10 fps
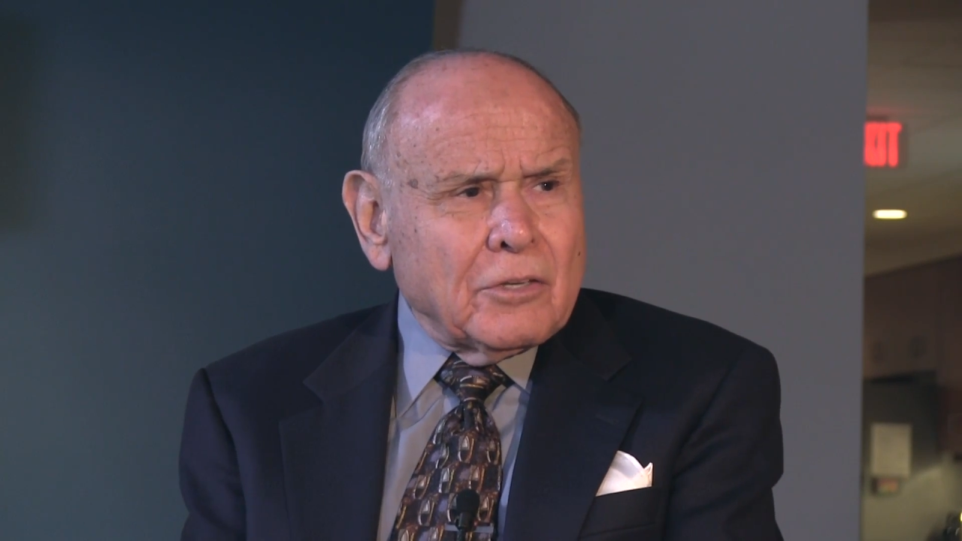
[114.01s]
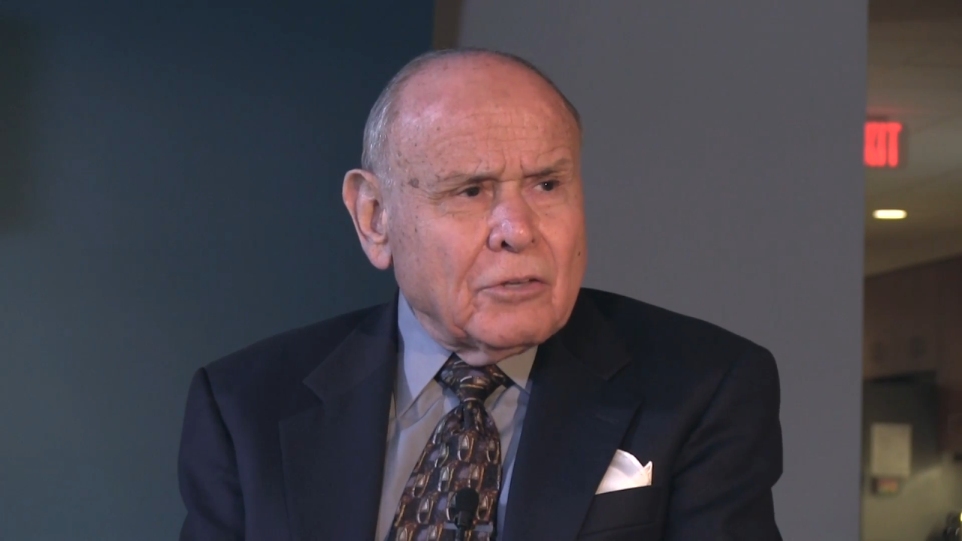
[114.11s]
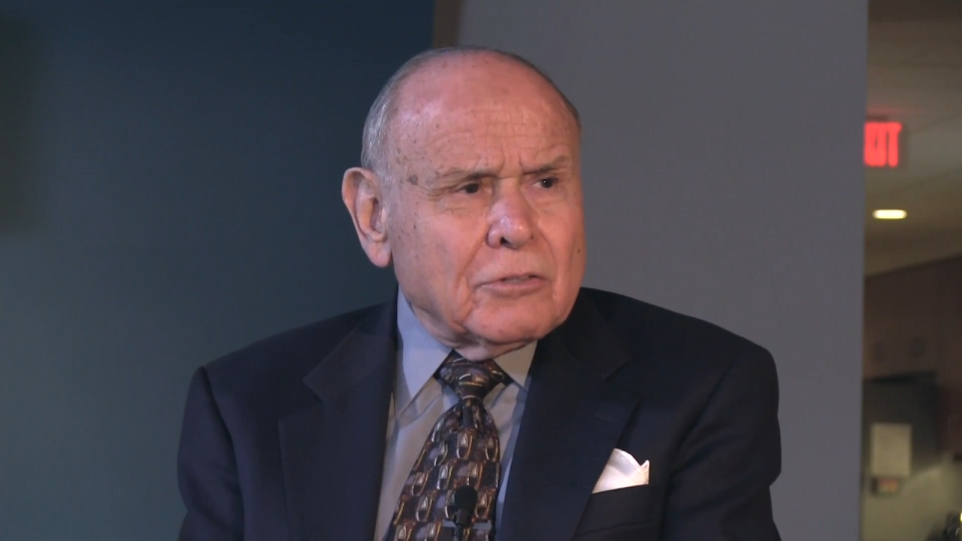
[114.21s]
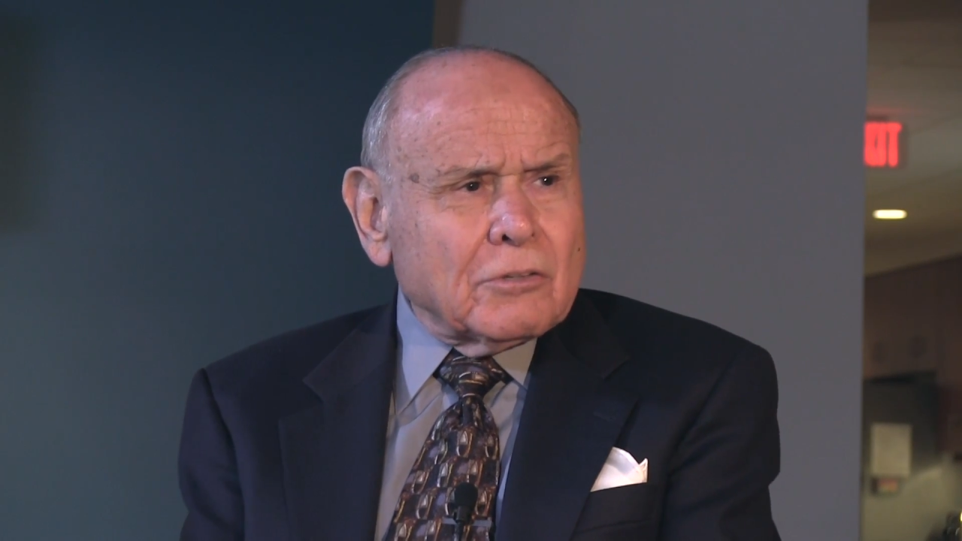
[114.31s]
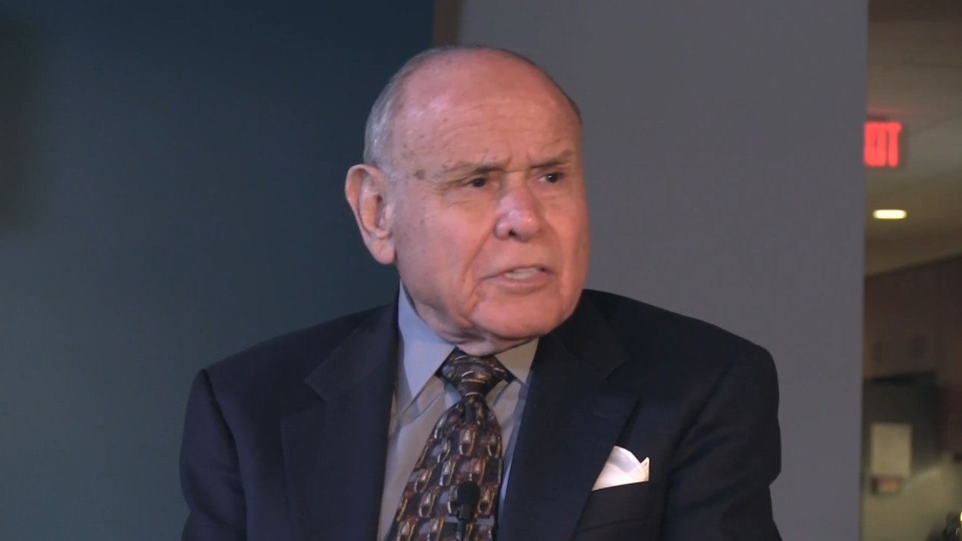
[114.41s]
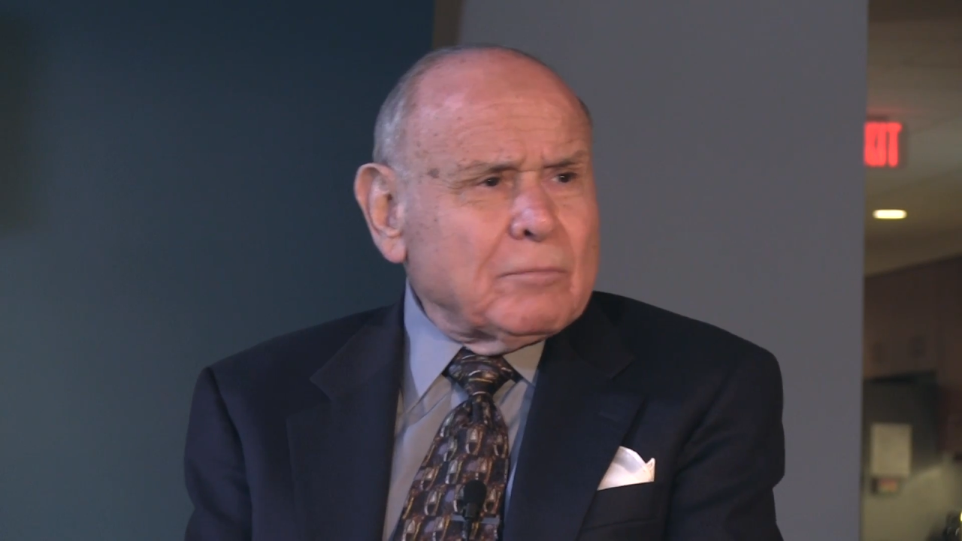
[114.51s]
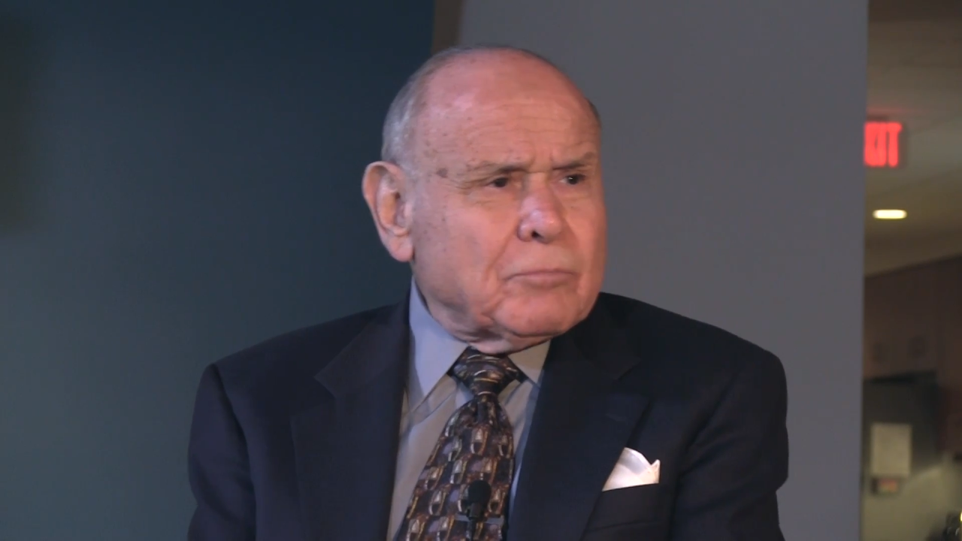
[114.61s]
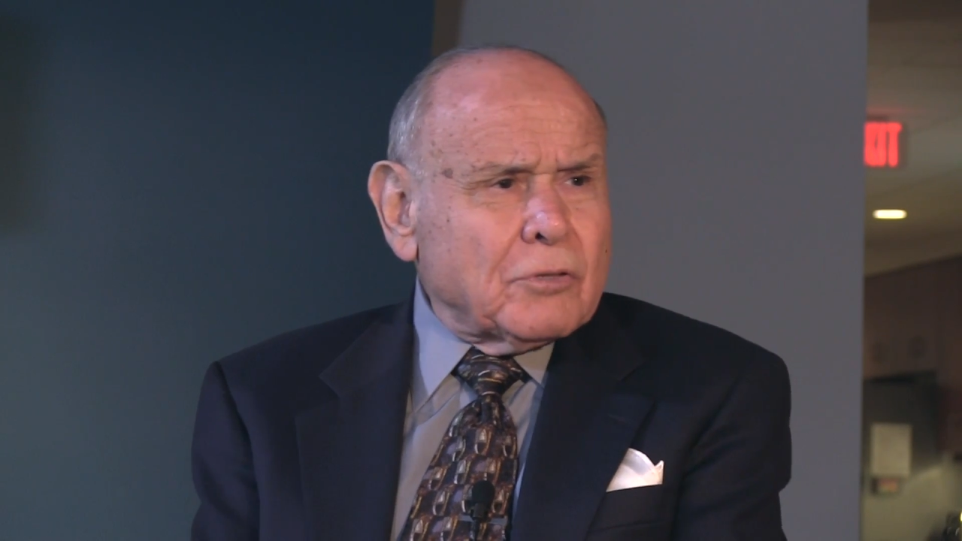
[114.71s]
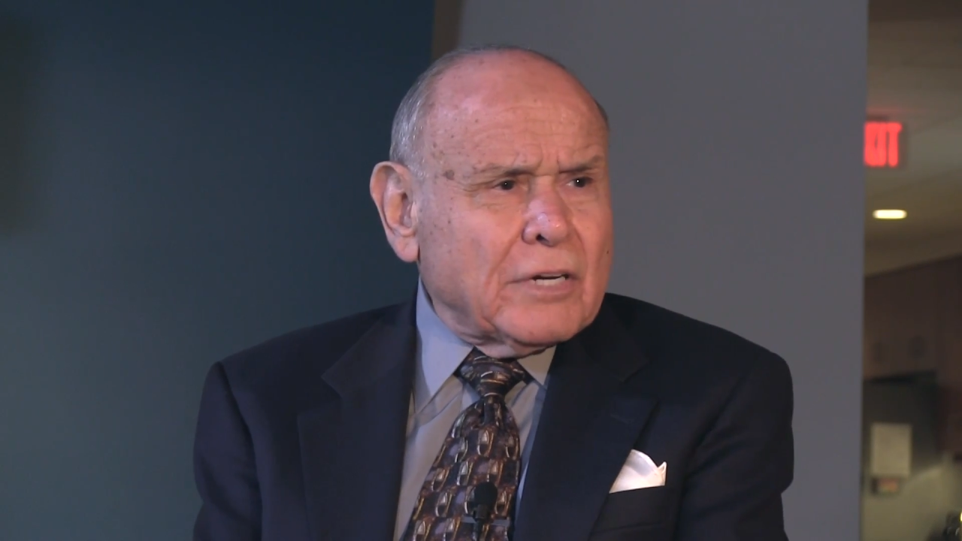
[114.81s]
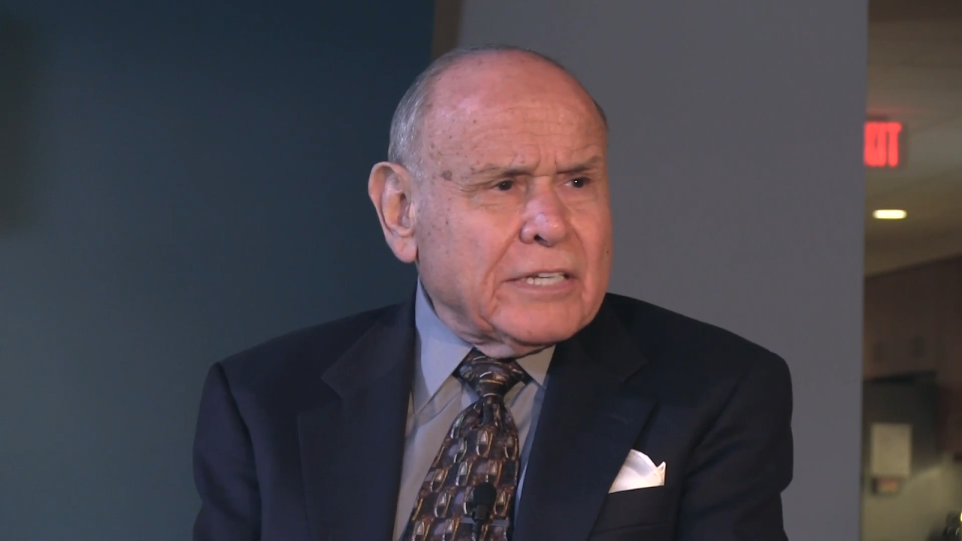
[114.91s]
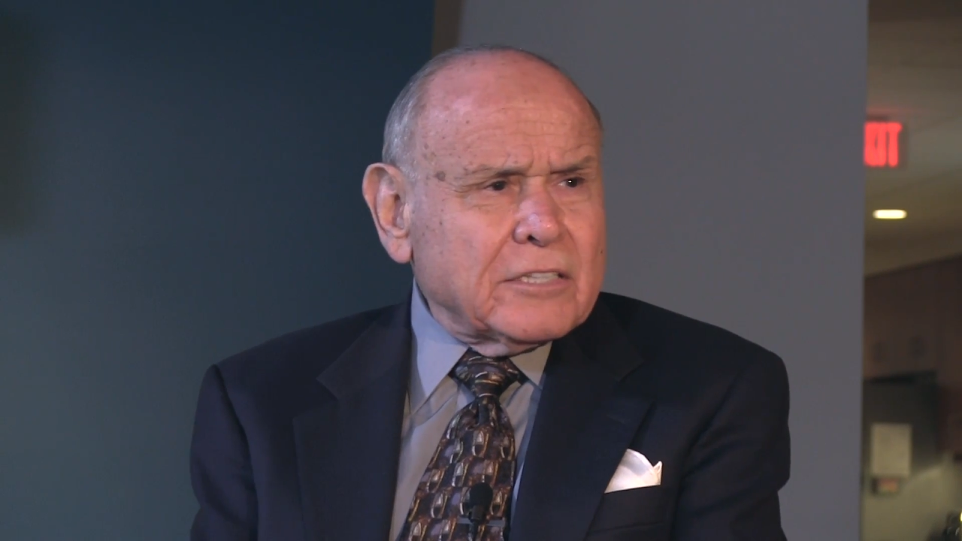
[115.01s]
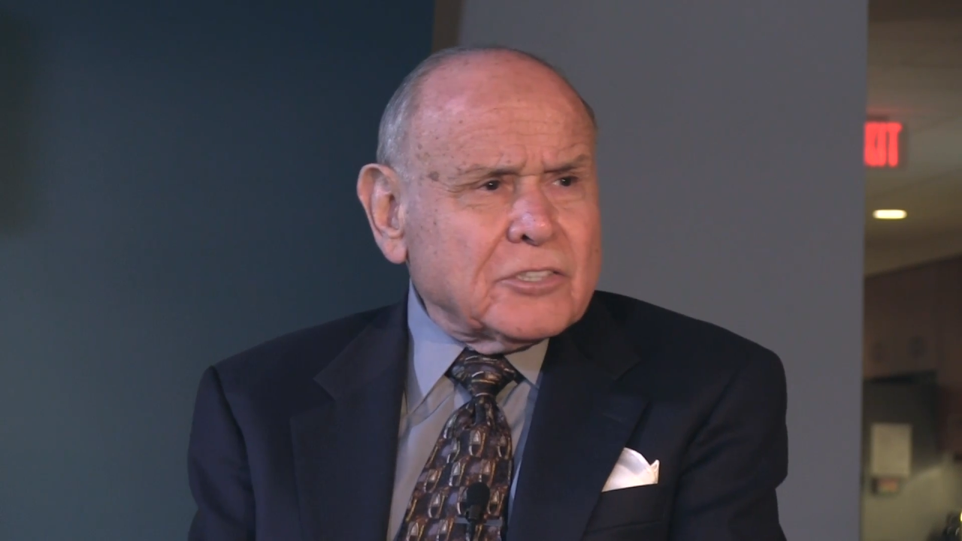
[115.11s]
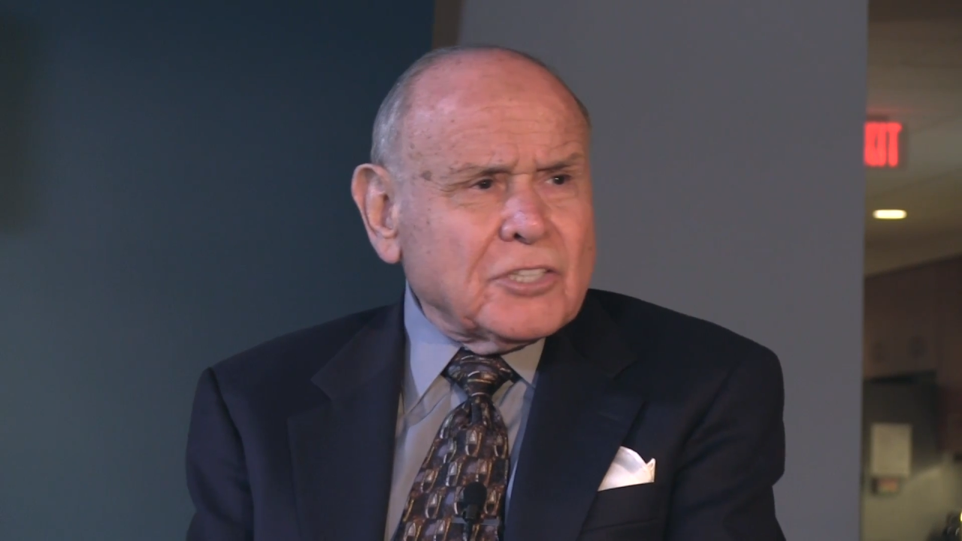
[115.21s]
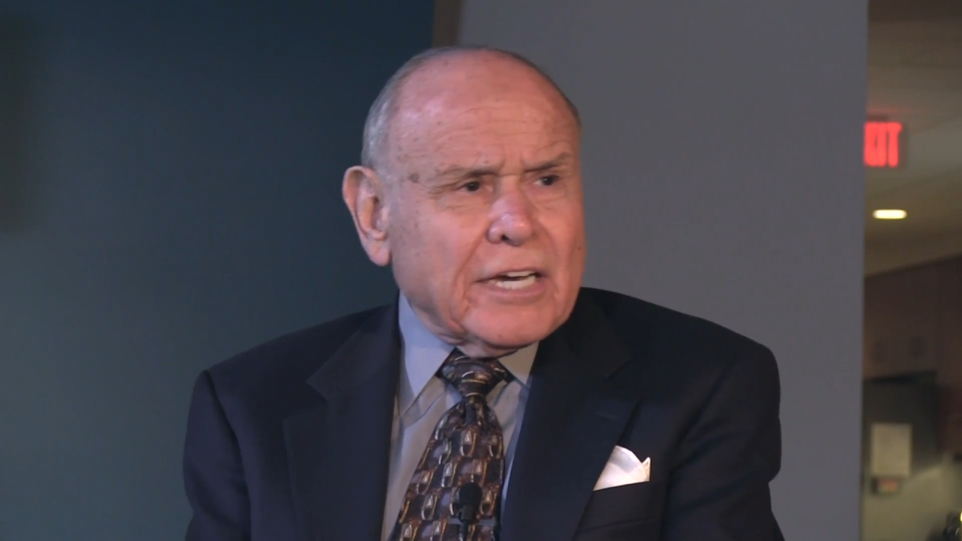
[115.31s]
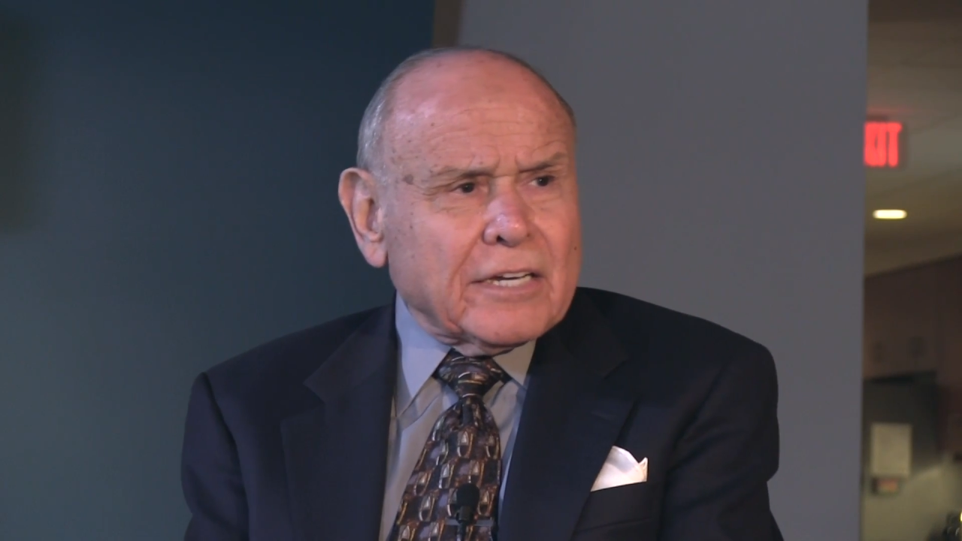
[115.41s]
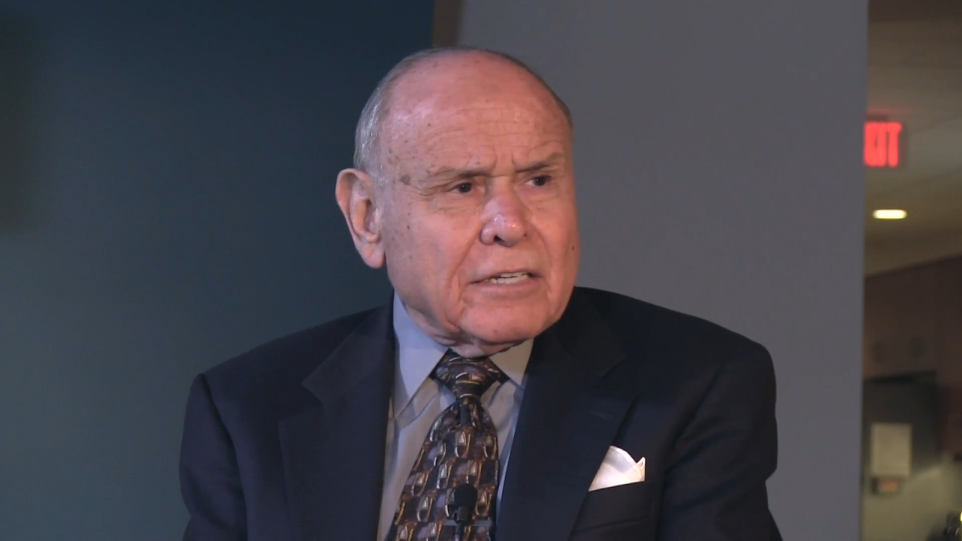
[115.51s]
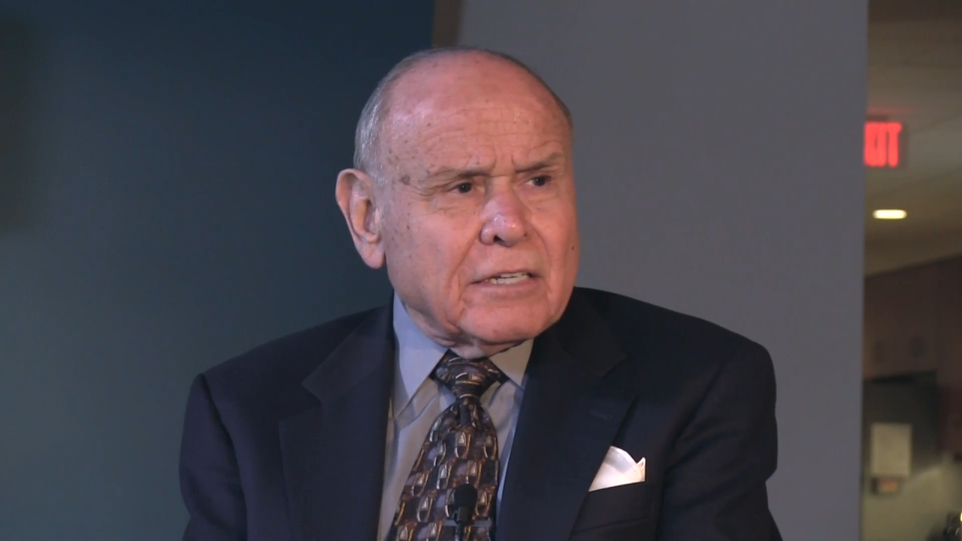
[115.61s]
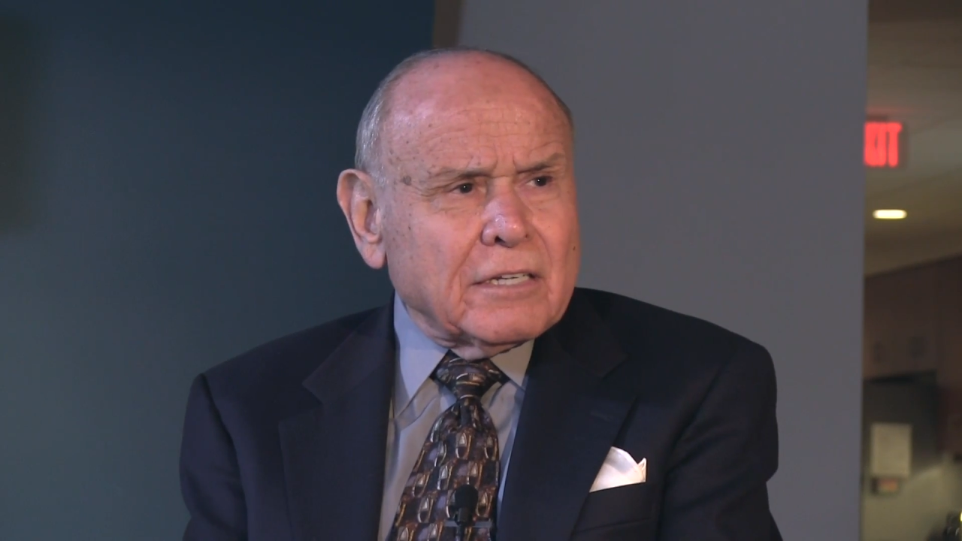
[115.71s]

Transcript: You owe the employee the check.